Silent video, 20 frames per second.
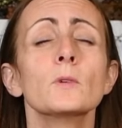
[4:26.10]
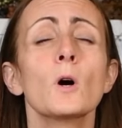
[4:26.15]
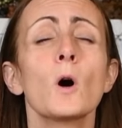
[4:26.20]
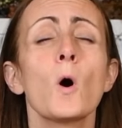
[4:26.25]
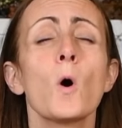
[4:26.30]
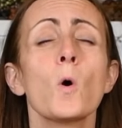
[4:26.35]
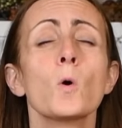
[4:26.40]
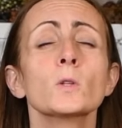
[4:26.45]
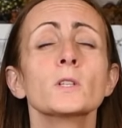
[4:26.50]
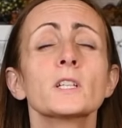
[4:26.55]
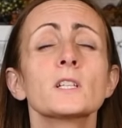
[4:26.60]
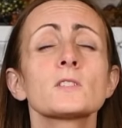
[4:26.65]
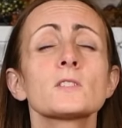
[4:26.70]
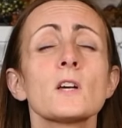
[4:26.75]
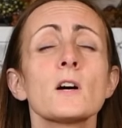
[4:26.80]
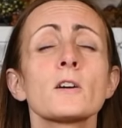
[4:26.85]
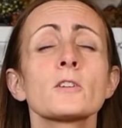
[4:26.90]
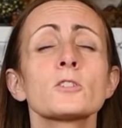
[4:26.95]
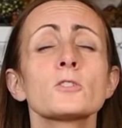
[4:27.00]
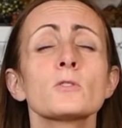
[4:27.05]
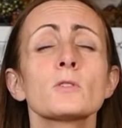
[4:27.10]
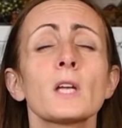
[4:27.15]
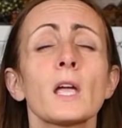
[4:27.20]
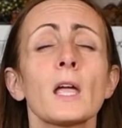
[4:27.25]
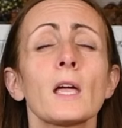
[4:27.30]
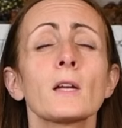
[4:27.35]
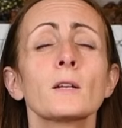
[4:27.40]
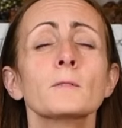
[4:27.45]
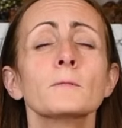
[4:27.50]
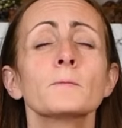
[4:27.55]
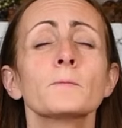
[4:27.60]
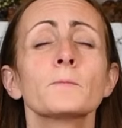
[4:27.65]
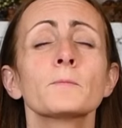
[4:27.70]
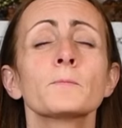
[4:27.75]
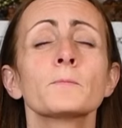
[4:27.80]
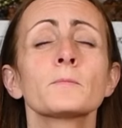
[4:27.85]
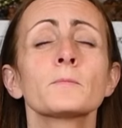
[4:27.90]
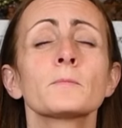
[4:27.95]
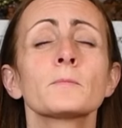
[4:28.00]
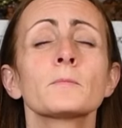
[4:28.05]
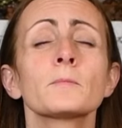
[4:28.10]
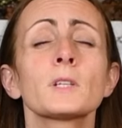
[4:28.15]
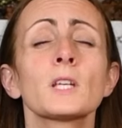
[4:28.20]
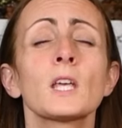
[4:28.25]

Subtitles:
Hold it as long as you can.